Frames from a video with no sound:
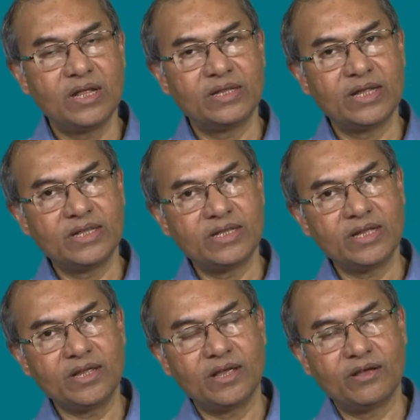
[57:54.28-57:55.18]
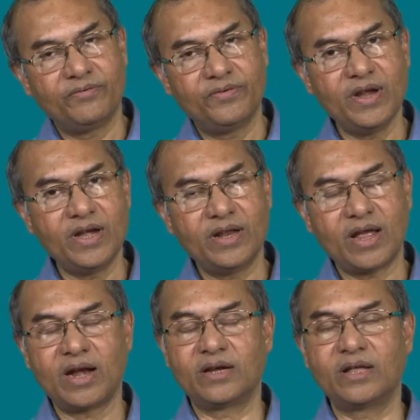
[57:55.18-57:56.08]
then the feed
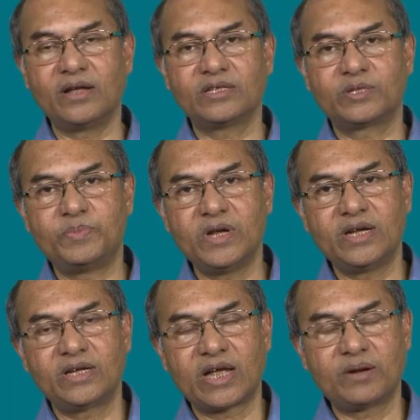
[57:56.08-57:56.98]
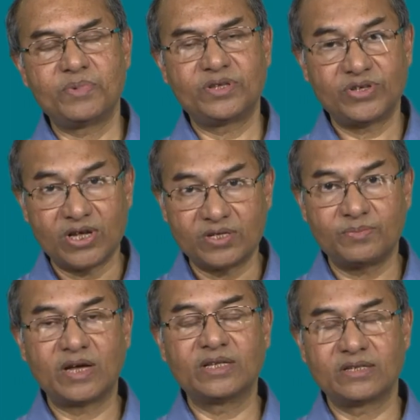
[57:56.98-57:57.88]
and the speed can be changed
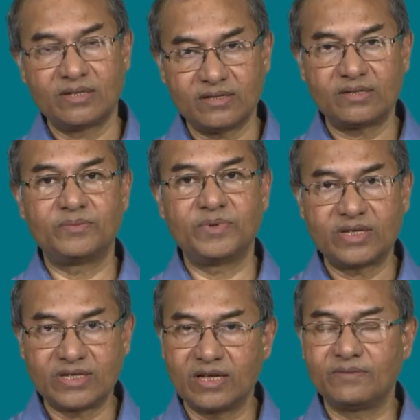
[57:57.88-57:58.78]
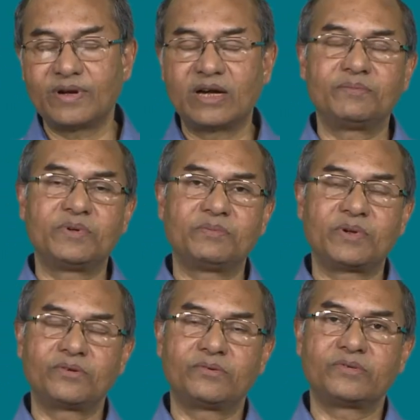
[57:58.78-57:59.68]
by the system itself, adaptive
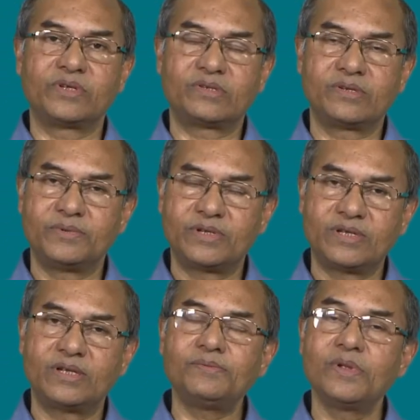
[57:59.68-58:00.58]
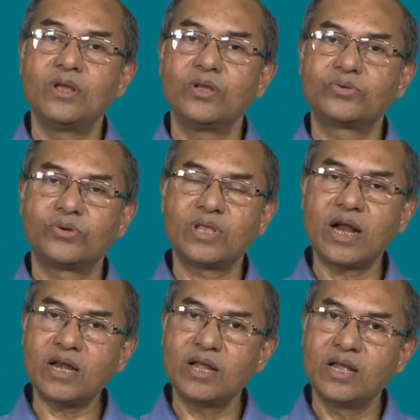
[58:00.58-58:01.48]
control system itself. So, that